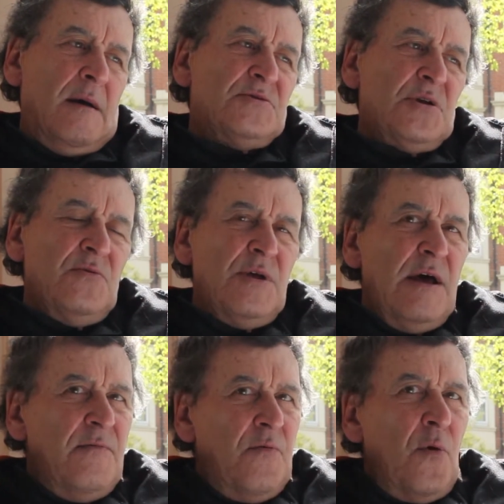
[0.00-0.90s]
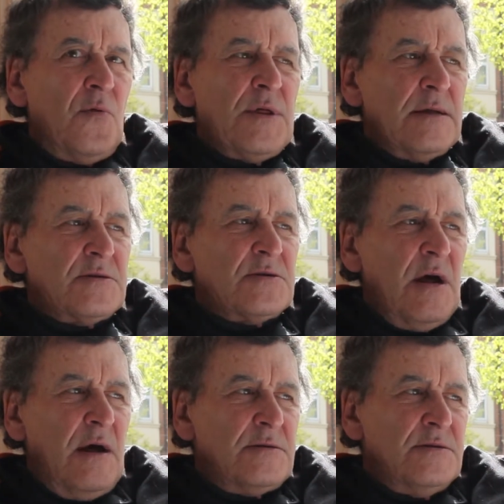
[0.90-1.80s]
And so therefore that
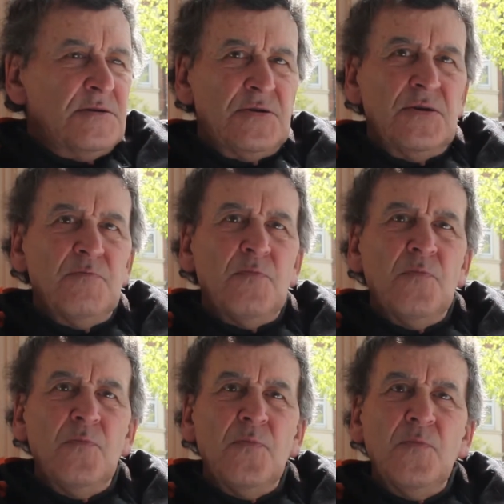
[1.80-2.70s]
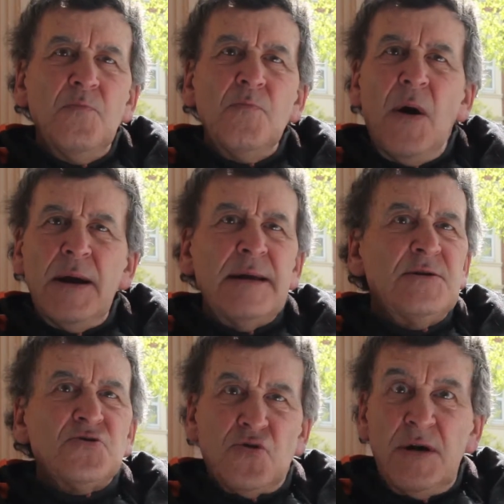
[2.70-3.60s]
started to my
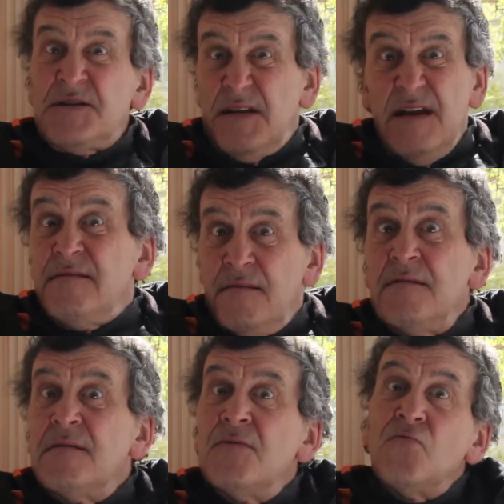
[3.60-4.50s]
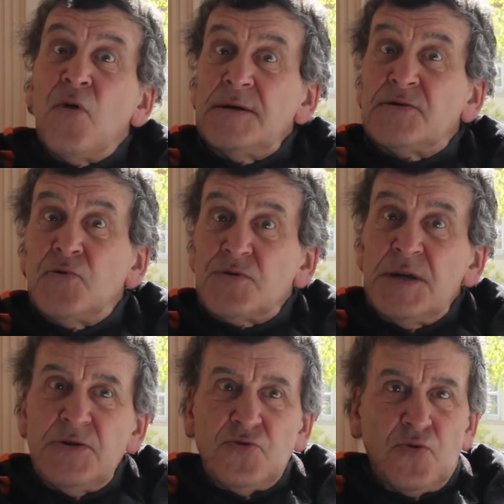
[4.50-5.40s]
interest in racecourse
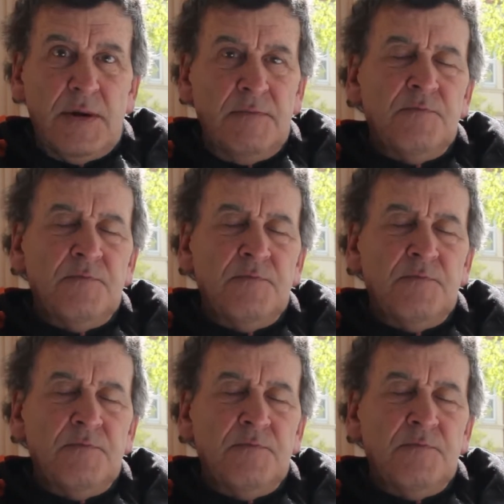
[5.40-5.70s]
history.